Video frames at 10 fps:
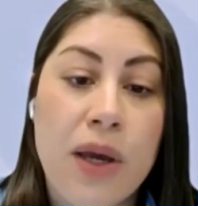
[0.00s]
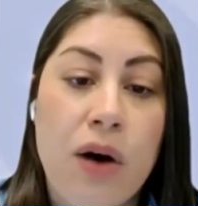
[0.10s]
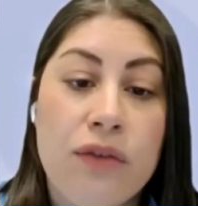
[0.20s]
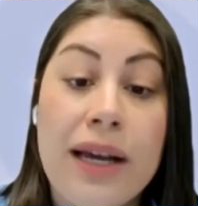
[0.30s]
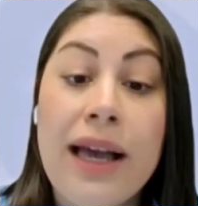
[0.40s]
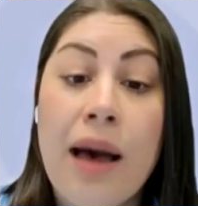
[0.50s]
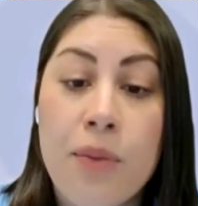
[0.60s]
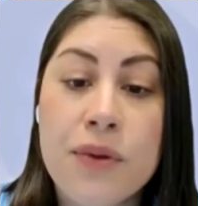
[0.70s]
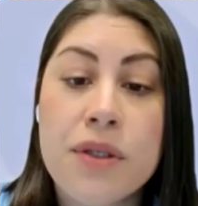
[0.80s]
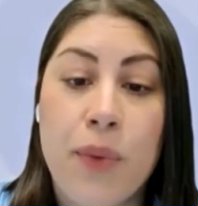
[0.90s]
we offer
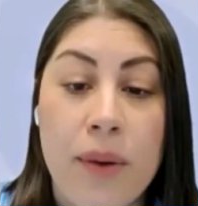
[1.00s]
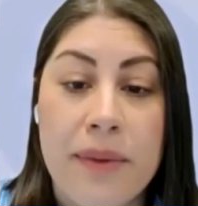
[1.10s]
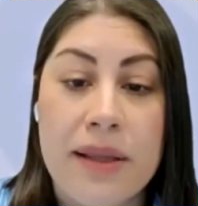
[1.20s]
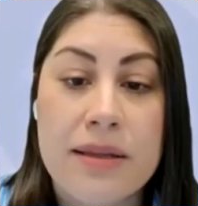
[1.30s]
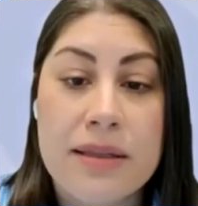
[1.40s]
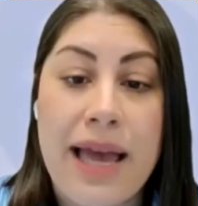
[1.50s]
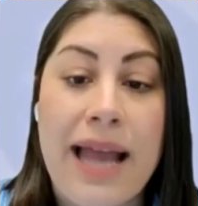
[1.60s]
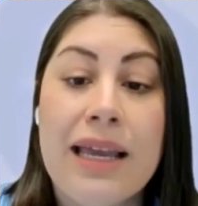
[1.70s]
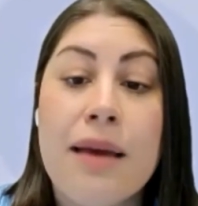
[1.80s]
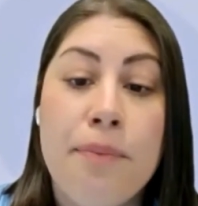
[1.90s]
couples appointments
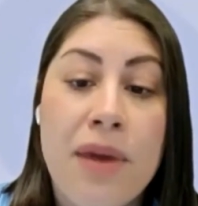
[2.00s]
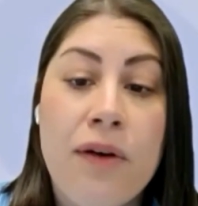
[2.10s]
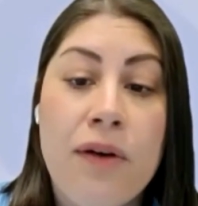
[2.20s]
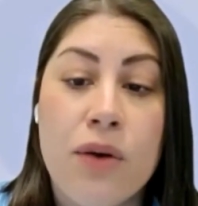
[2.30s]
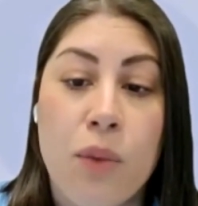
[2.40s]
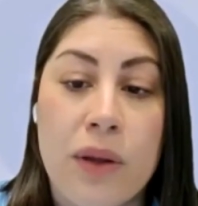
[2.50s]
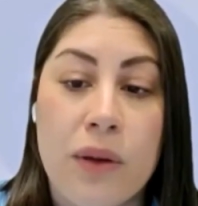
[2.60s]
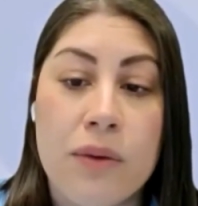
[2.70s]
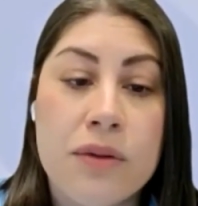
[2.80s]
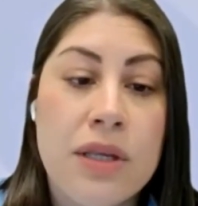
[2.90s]
and can mirror your
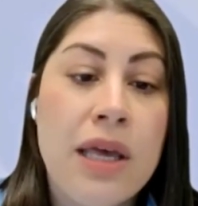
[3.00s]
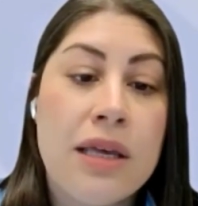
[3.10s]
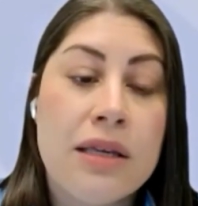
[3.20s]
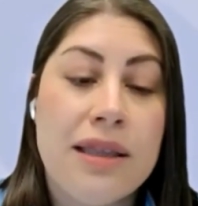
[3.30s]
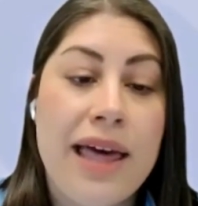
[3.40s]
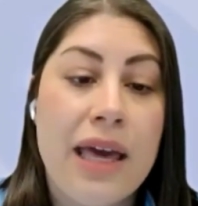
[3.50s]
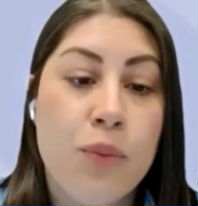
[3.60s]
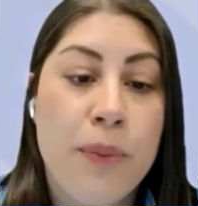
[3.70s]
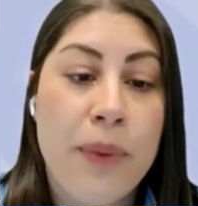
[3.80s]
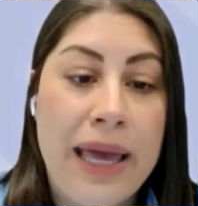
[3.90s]
wills so they are
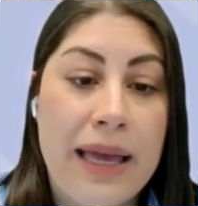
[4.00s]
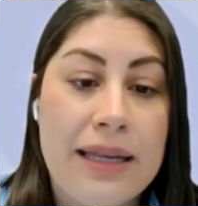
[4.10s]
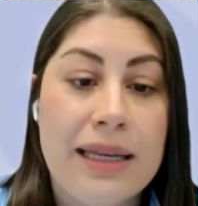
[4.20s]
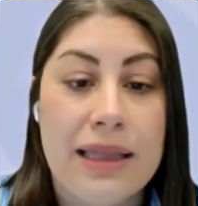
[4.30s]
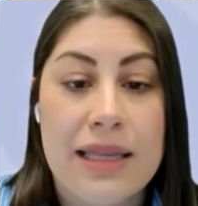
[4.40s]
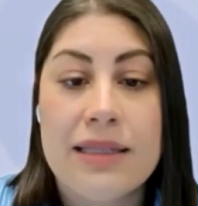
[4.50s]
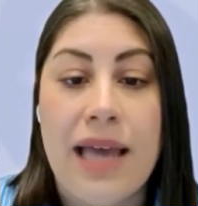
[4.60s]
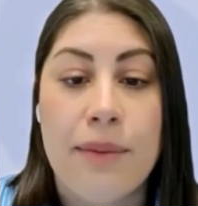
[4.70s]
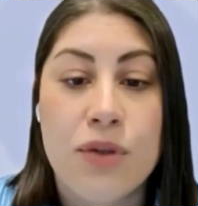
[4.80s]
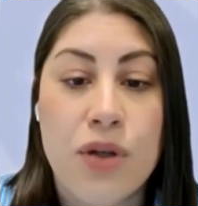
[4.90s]
prepared in the
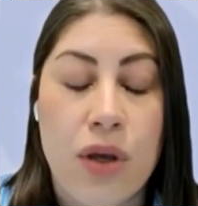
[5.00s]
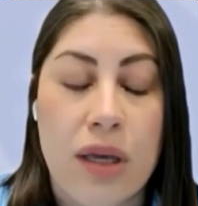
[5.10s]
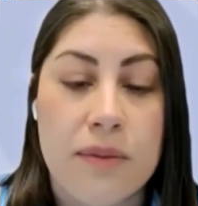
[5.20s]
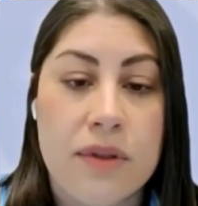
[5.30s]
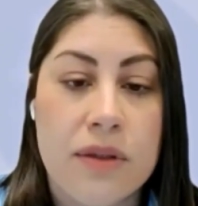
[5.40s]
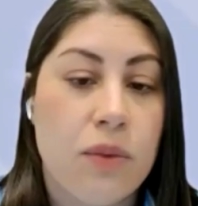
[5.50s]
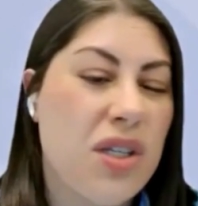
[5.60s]
same terms,